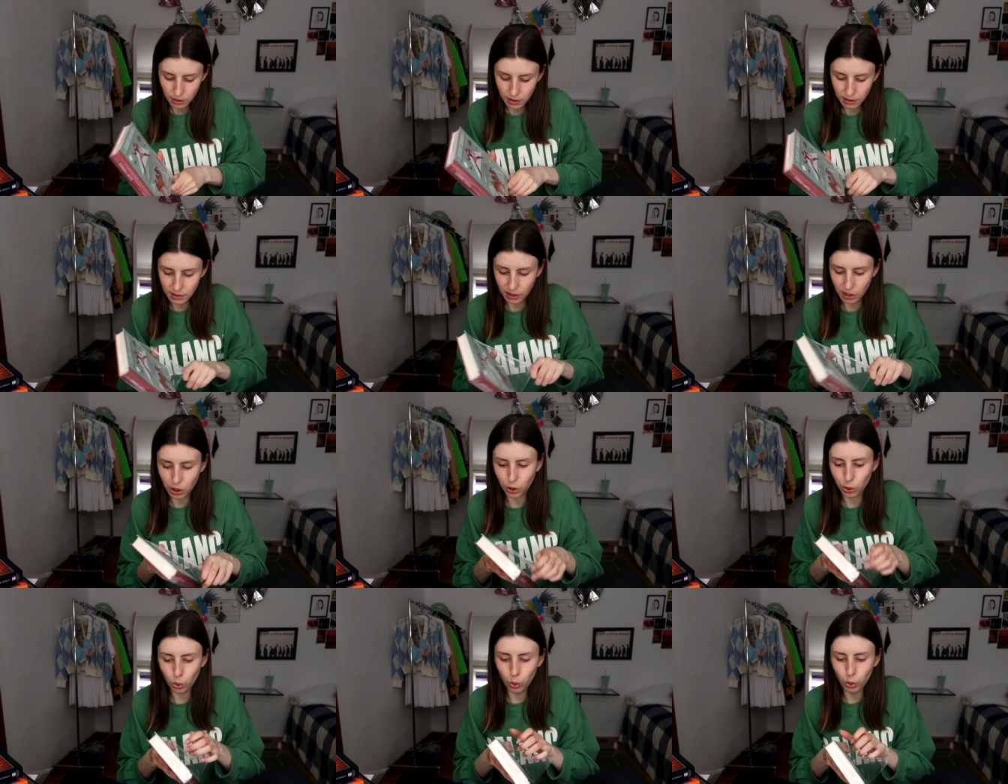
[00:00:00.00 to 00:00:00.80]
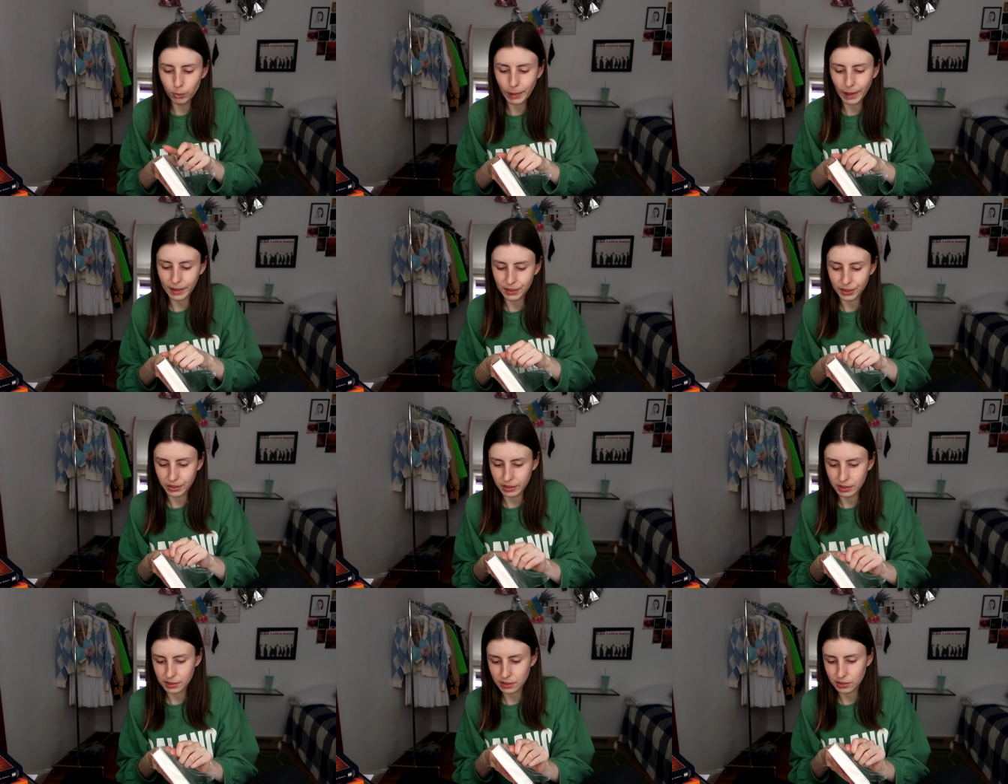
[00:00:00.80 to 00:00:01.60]
in a cool manner
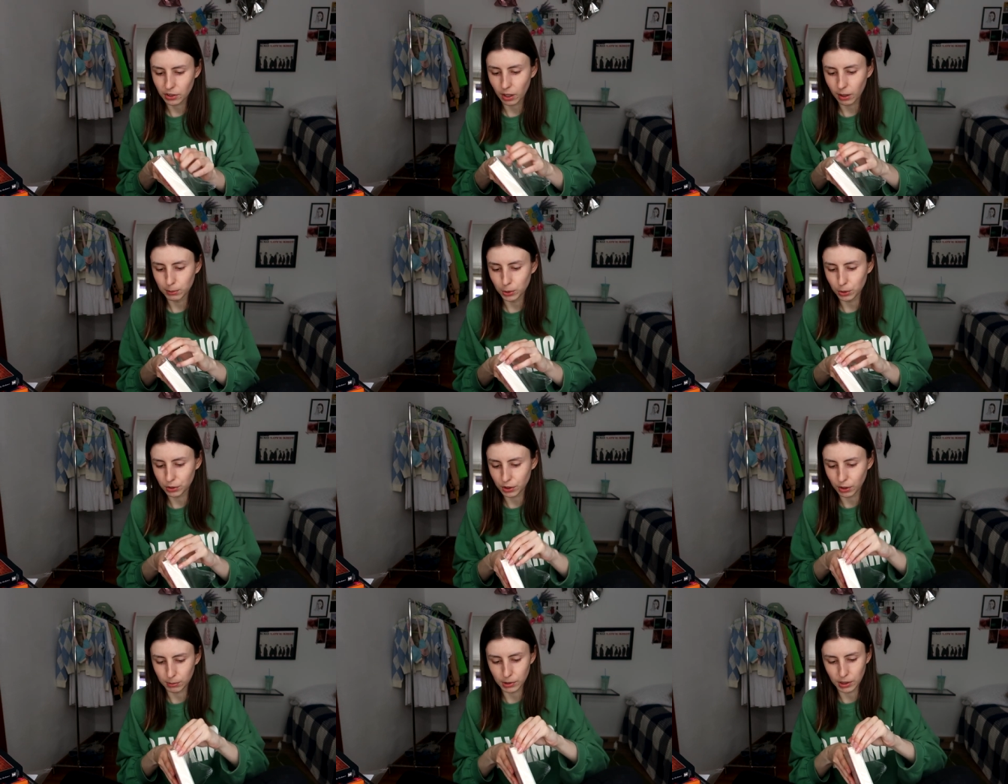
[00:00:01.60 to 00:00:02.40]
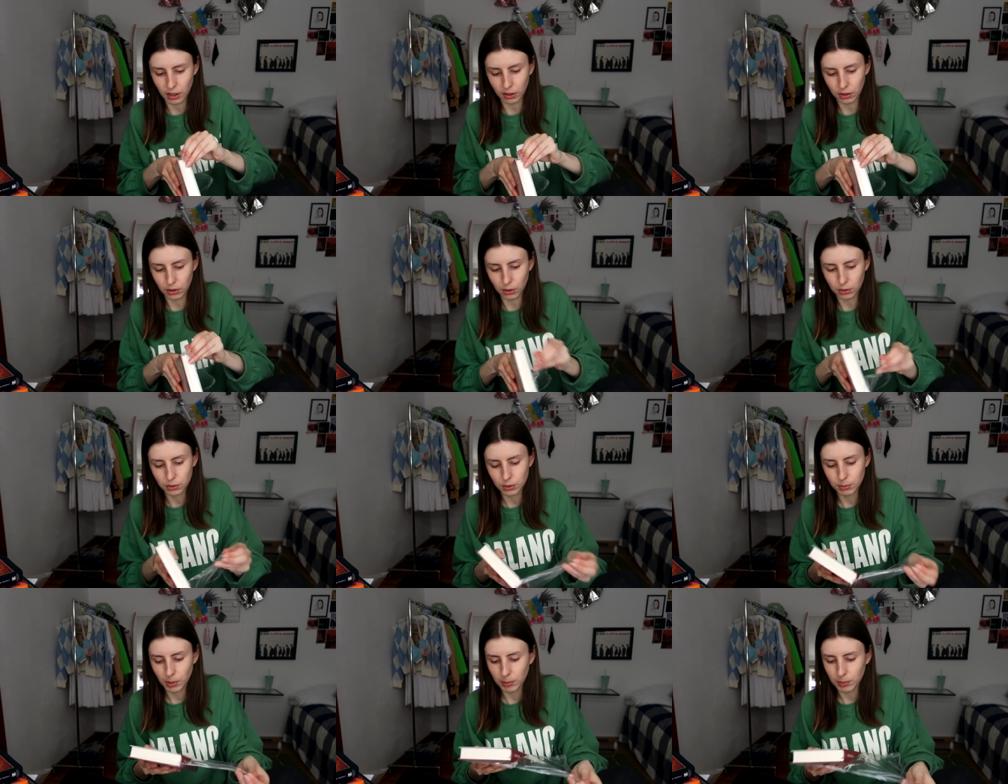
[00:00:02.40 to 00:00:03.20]
described or something. I
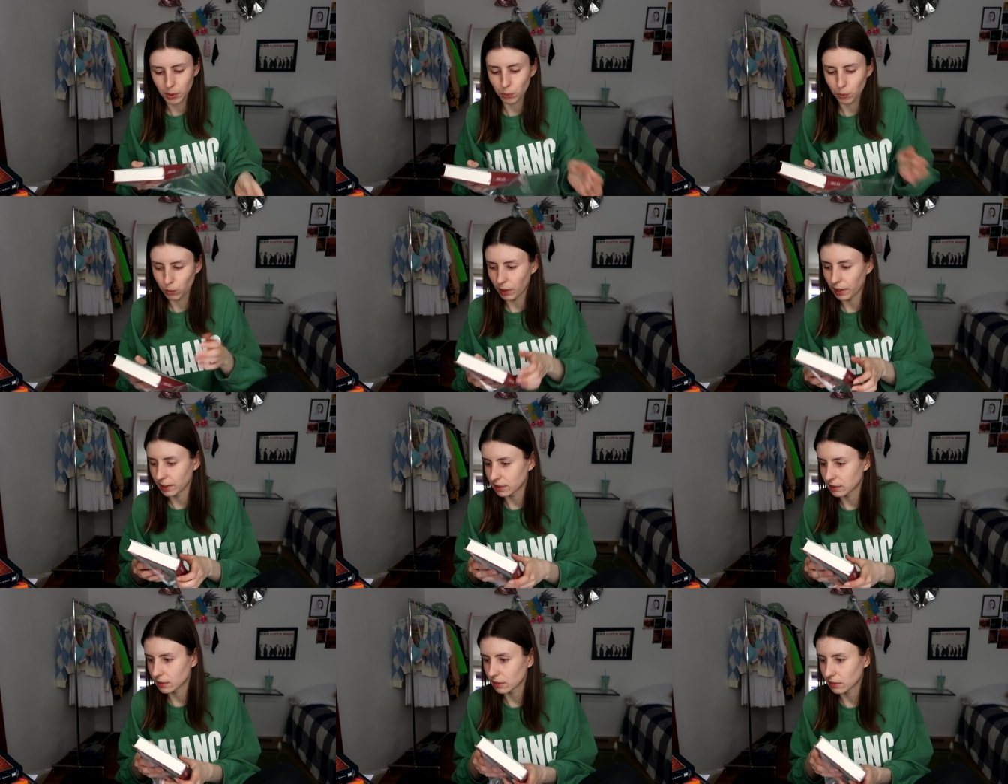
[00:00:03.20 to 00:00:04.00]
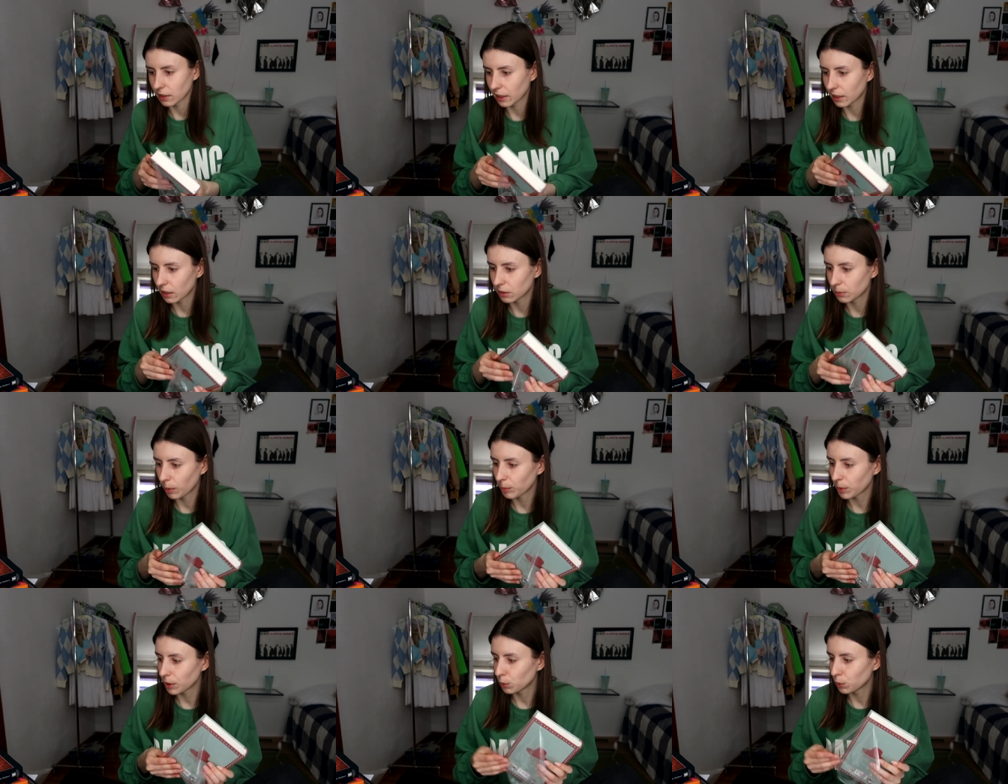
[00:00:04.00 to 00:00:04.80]
don't remember why, like I
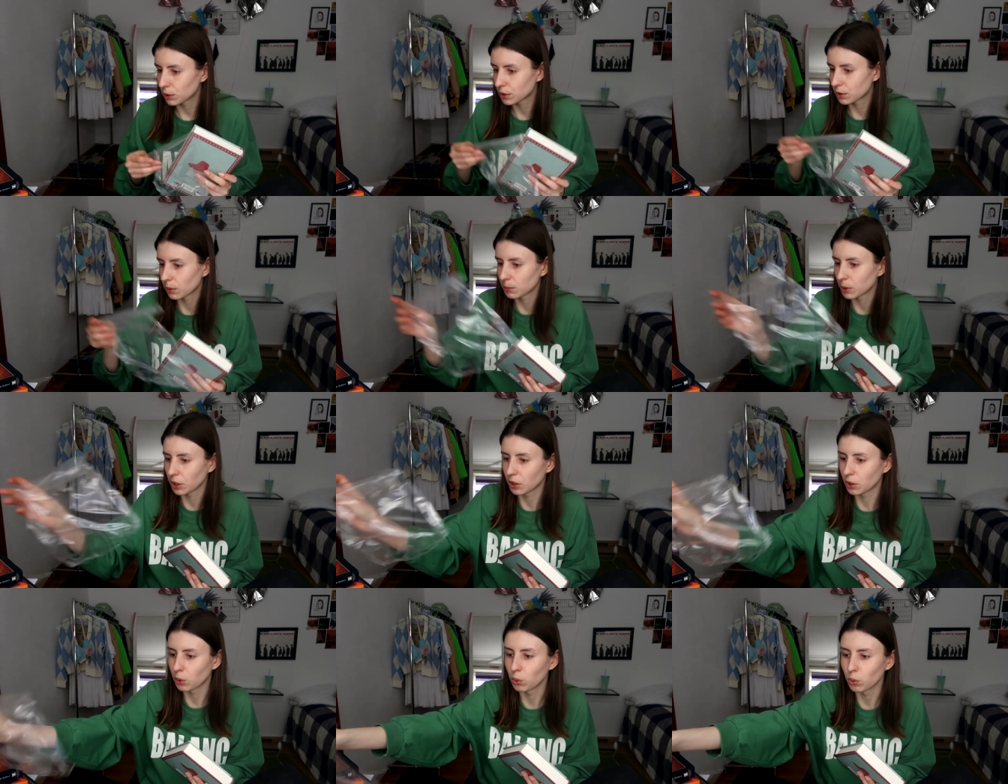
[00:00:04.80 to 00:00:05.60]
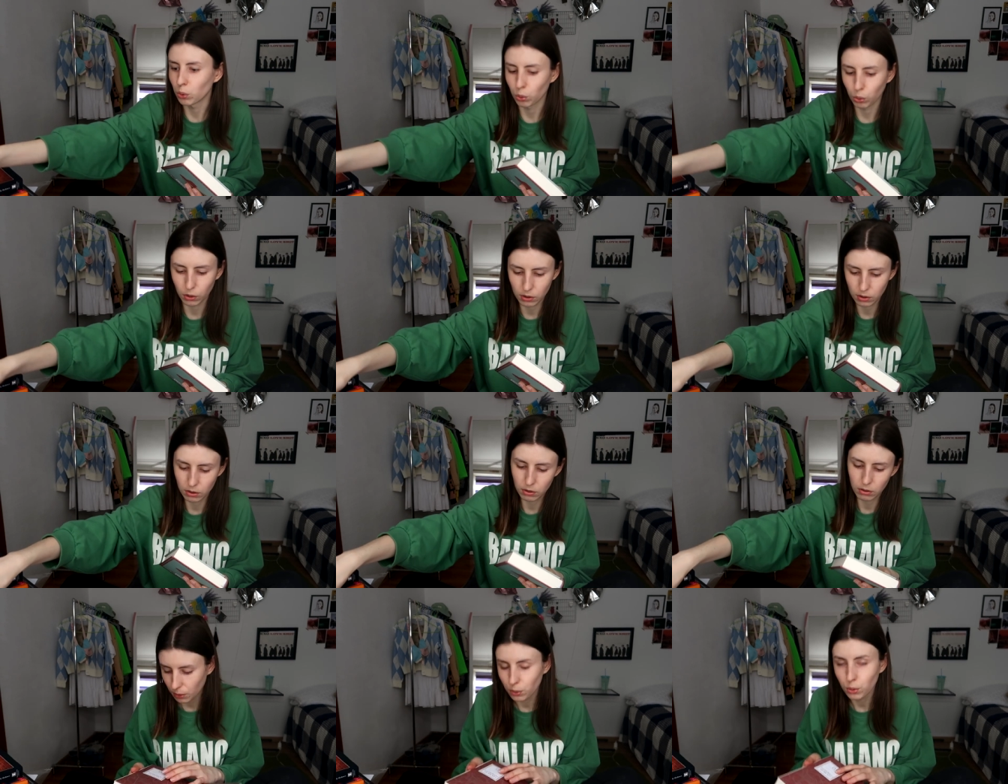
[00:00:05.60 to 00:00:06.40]
remember it was something cool.
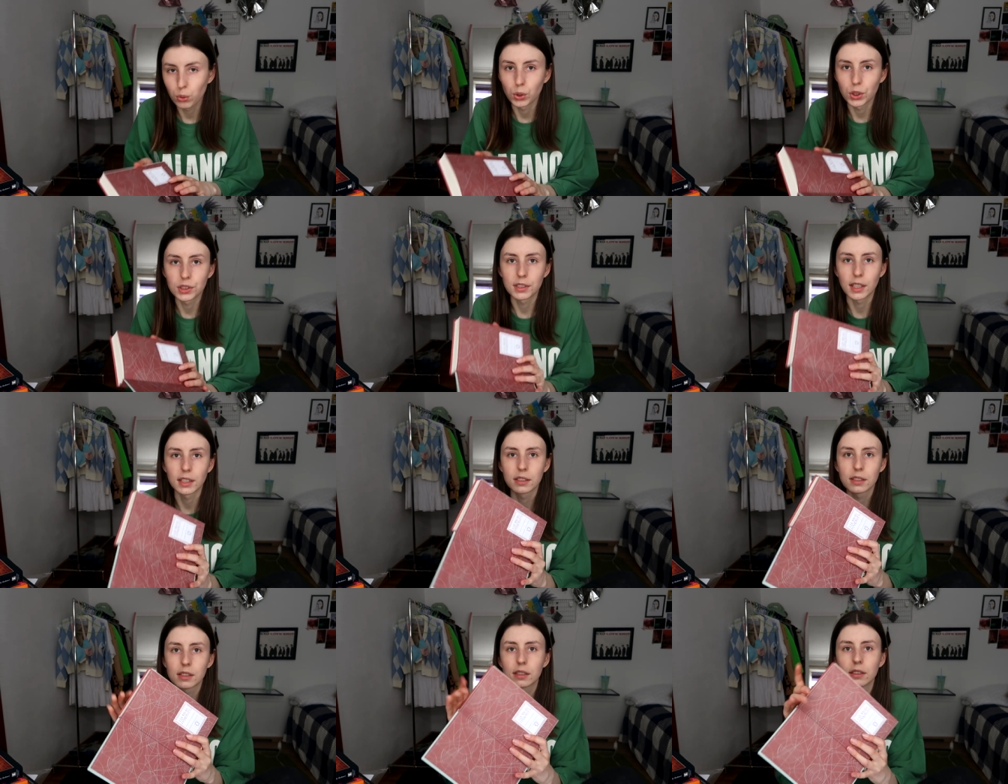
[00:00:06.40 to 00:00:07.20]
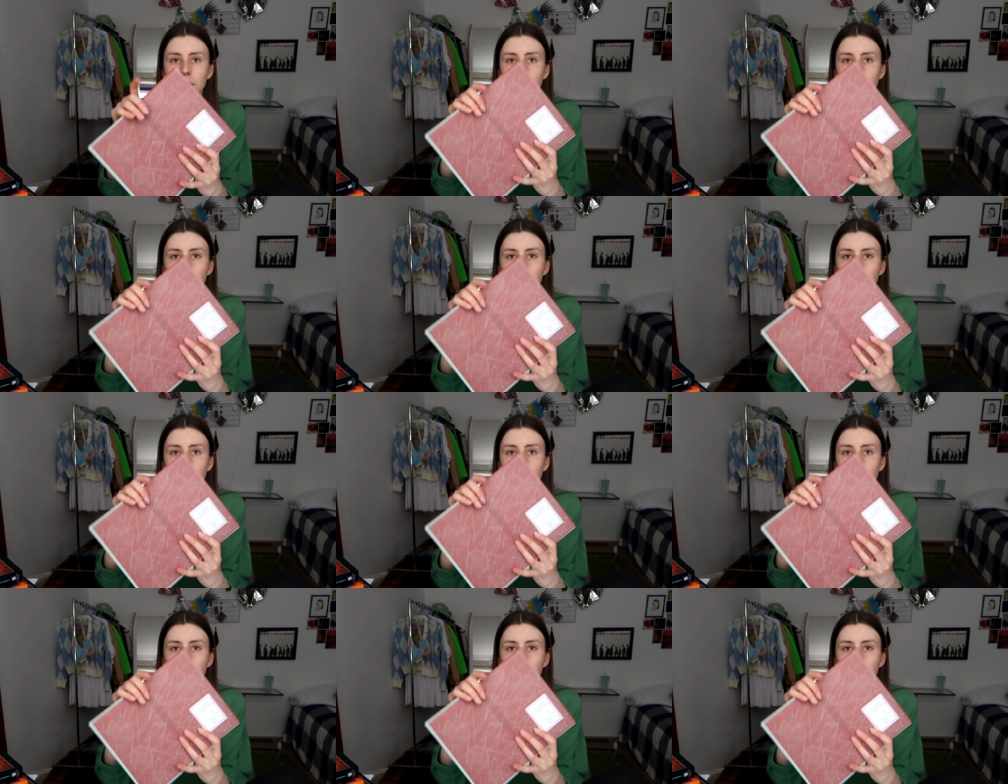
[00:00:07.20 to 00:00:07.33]
Ooh, it says